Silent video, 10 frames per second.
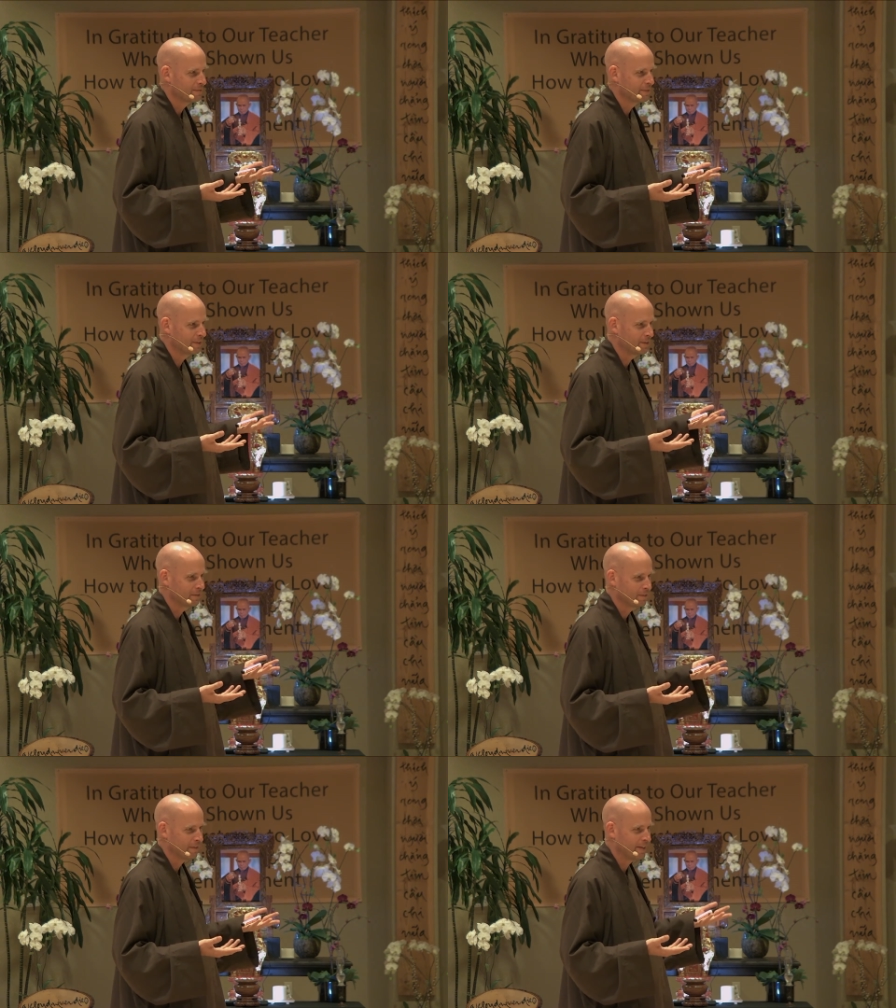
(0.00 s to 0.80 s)

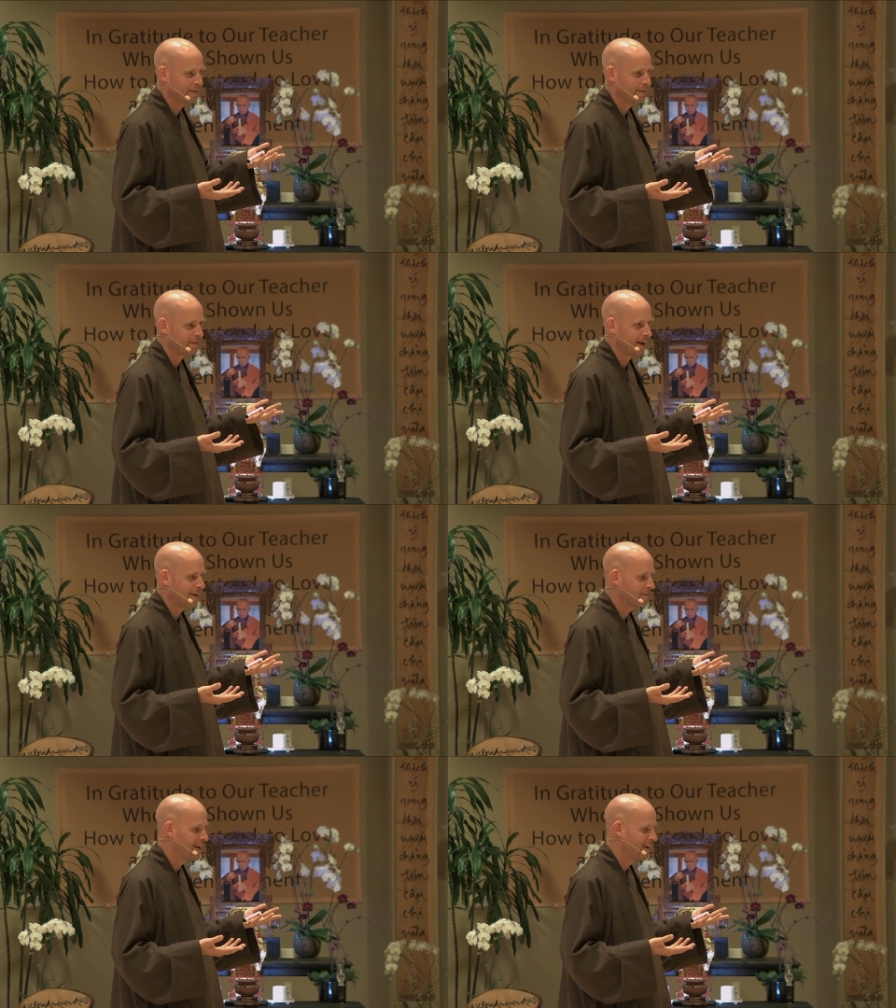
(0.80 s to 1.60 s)
feel offended or
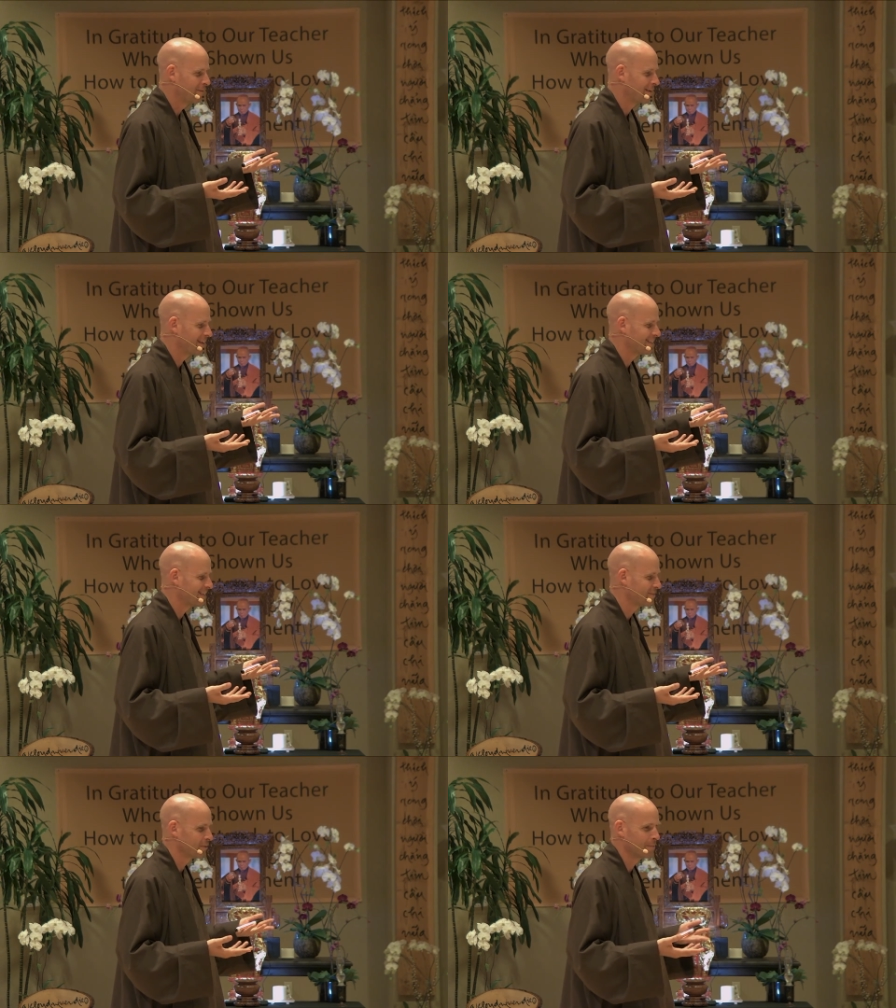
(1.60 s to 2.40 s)
angry because
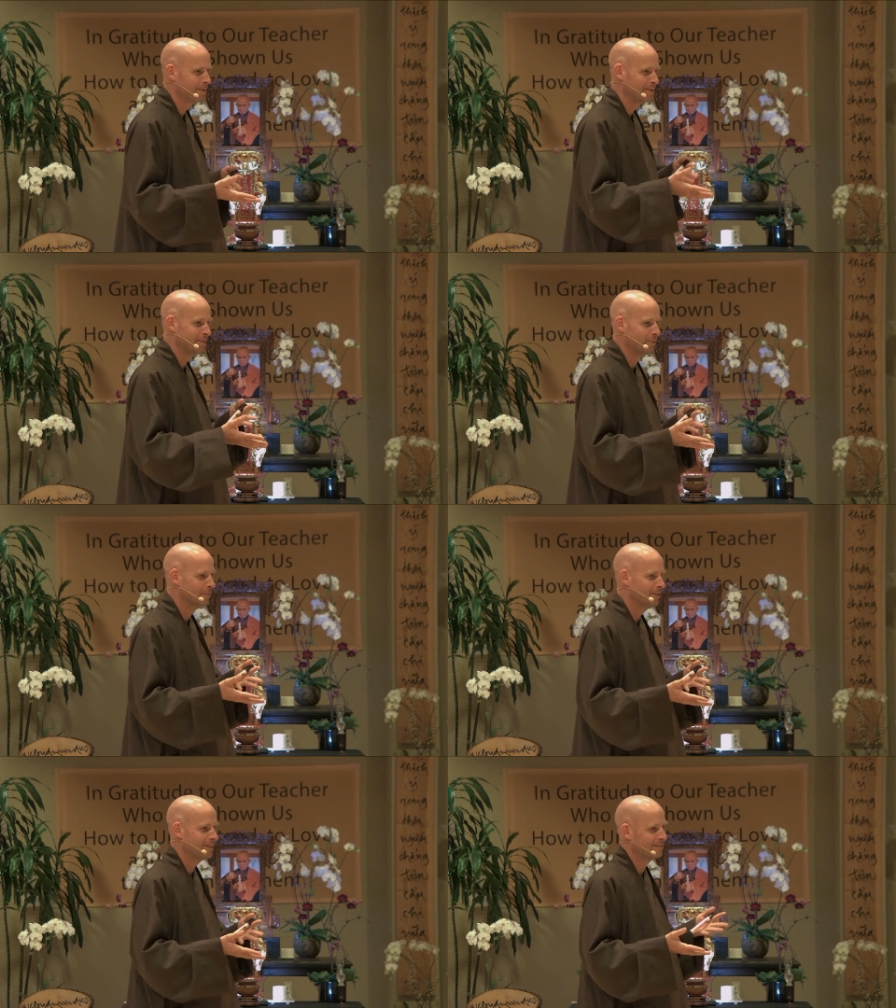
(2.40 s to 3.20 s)
they torpedoed the
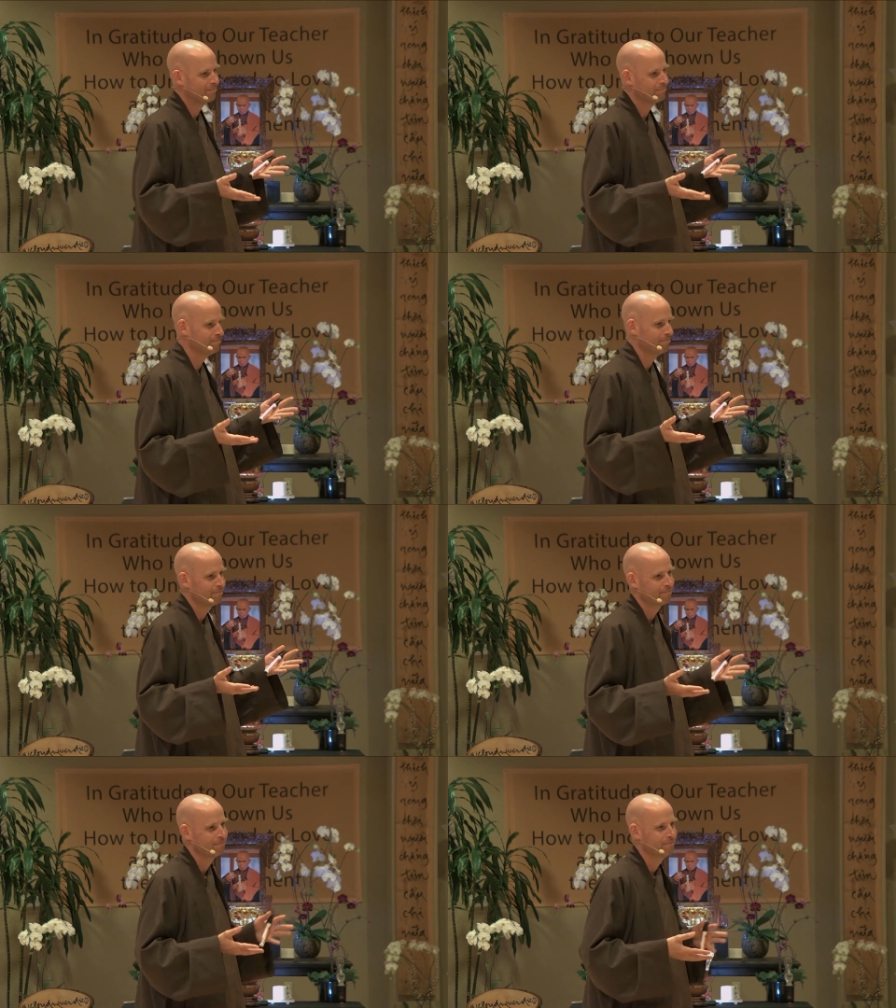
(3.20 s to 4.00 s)
Buddhas?
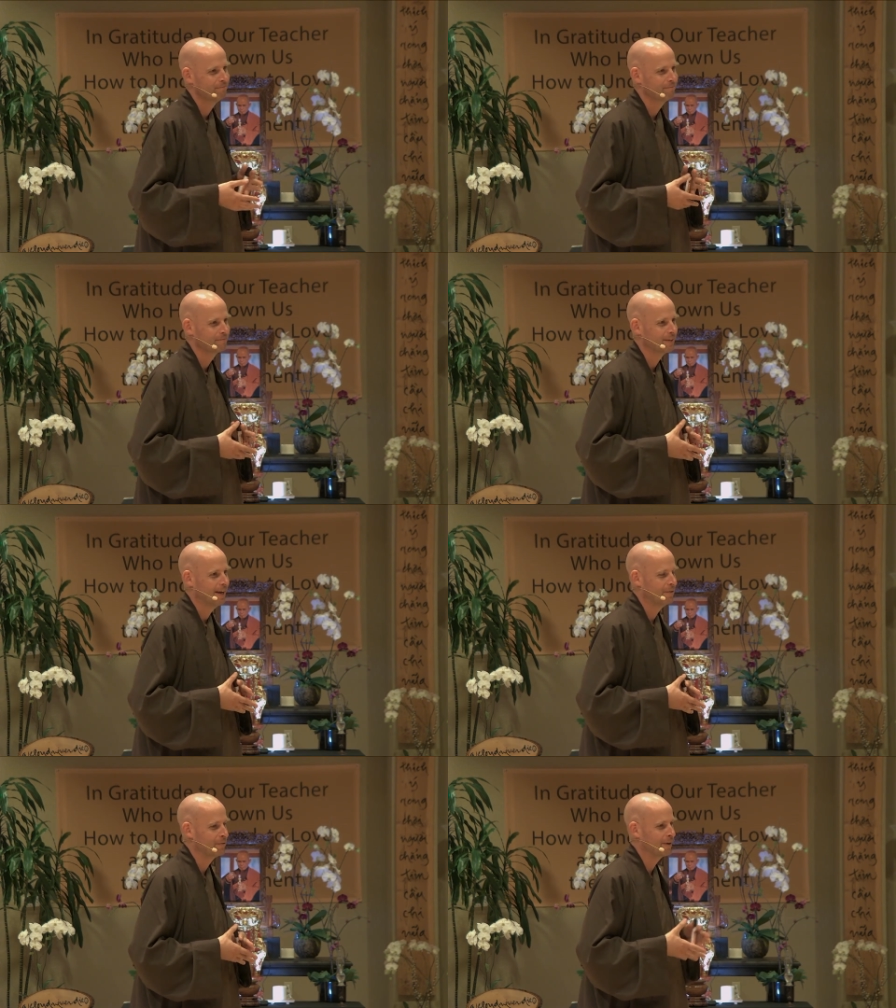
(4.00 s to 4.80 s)

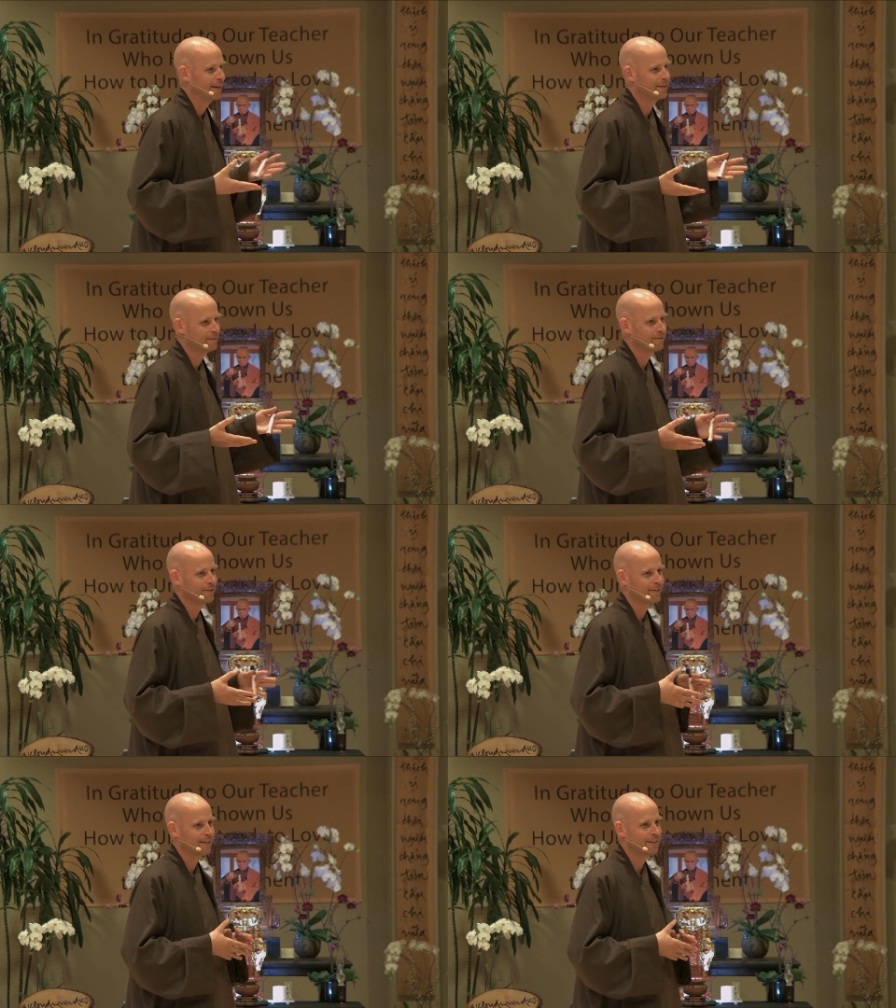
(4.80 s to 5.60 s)
I don't know, I didn't
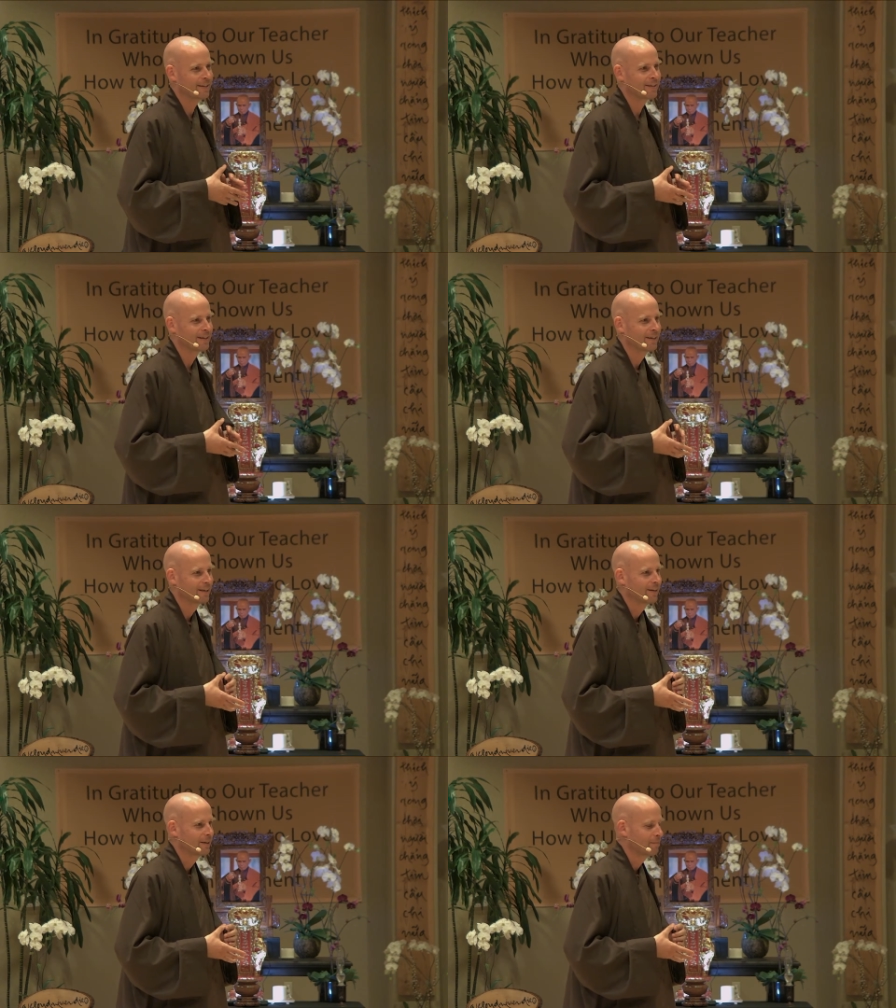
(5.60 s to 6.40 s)
feel anything.
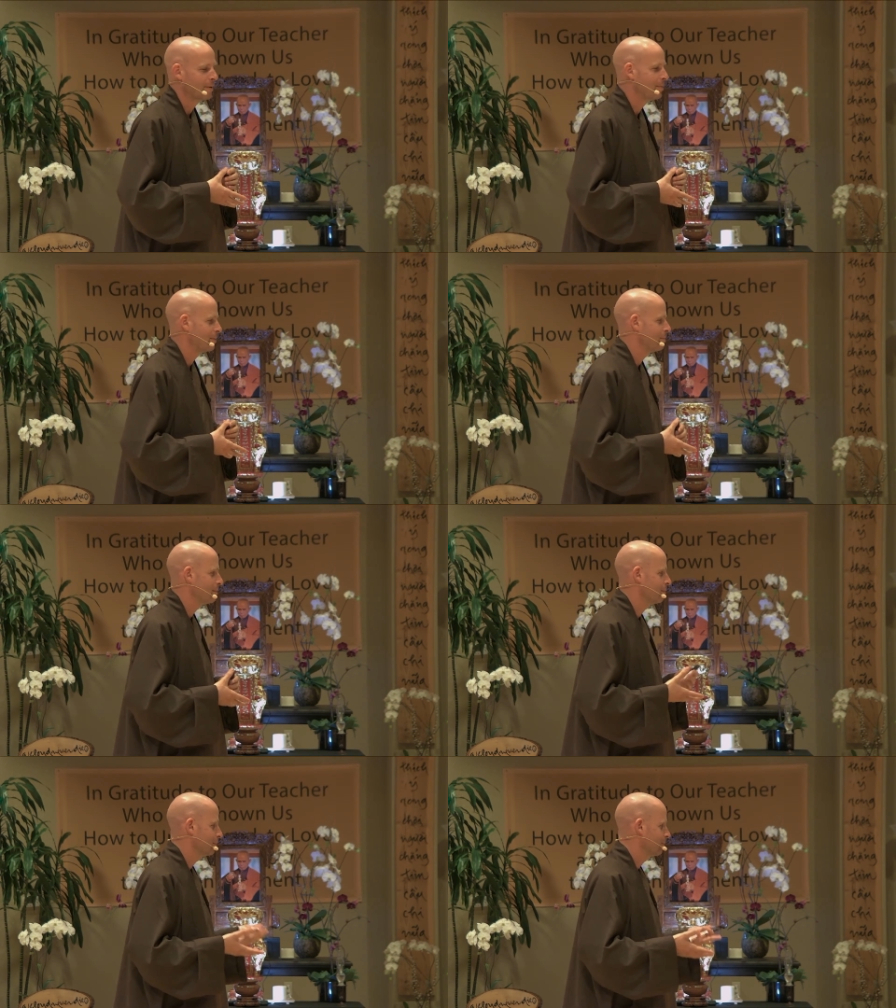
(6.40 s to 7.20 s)
Maybe
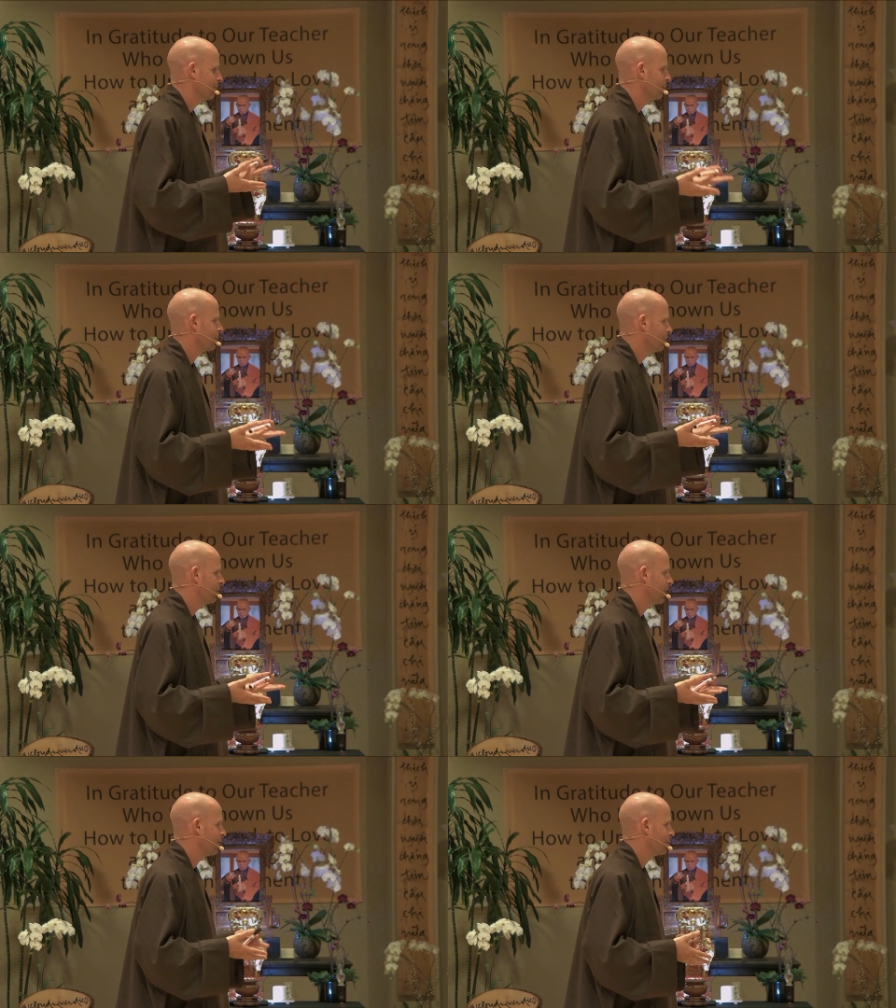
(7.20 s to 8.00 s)
people local there